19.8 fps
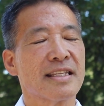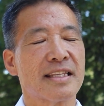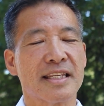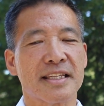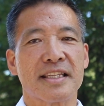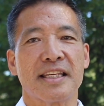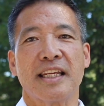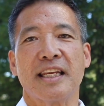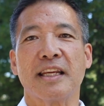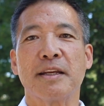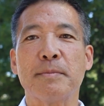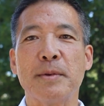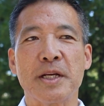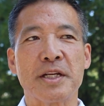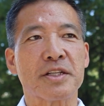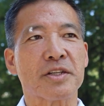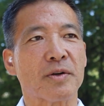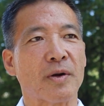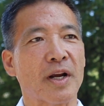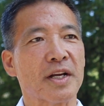the city
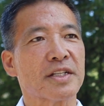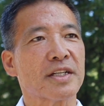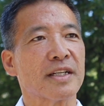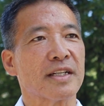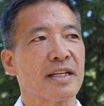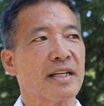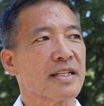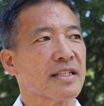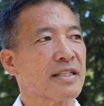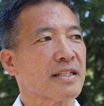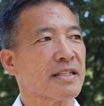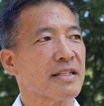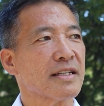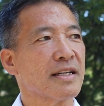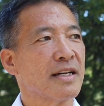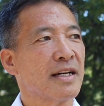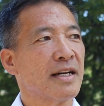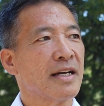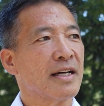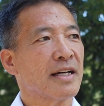administration has
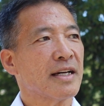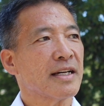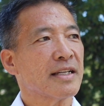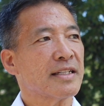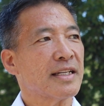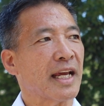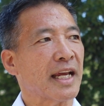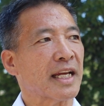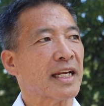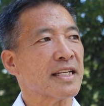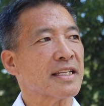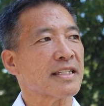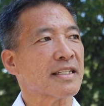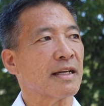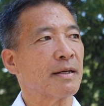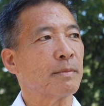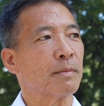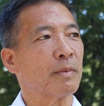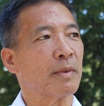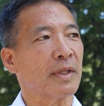taken
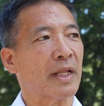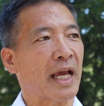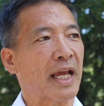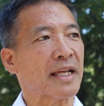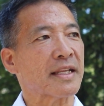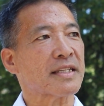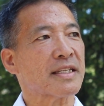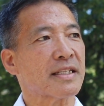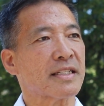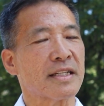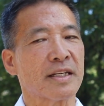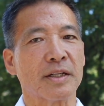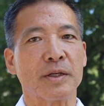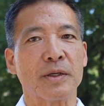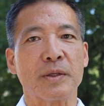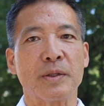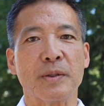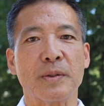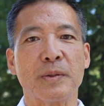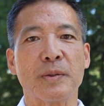some lengths
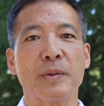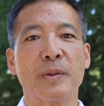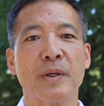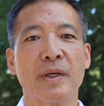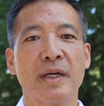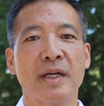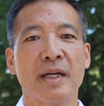to